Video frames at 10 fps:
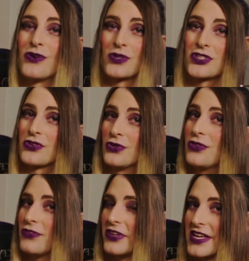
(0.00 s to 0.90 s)
or
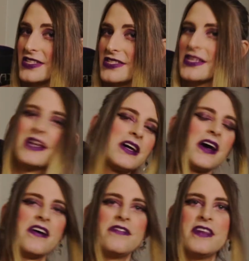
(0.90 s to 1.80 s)
truthfulness
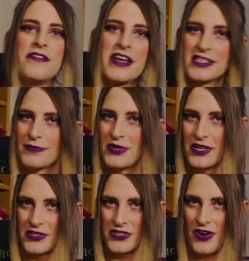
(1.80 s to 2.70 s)
of the events
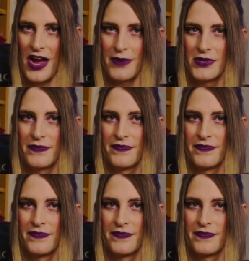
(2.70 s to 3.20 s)
being described.